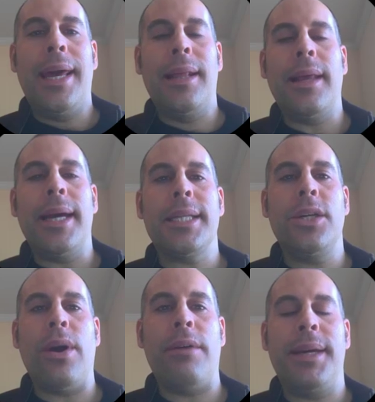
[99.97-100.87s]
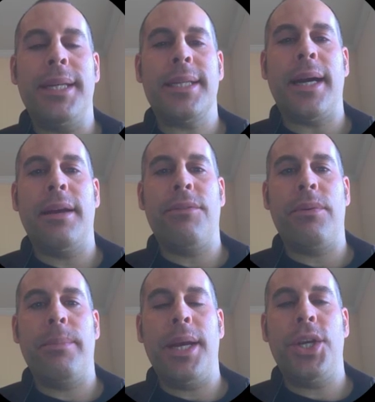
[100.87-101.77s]
Unless you have inside
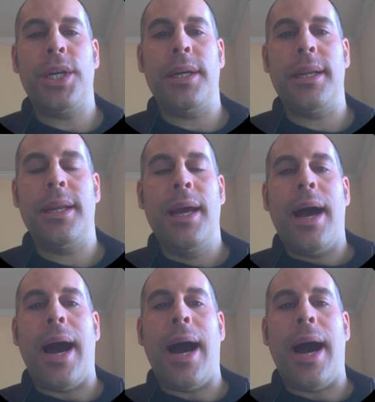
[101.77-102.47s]
information,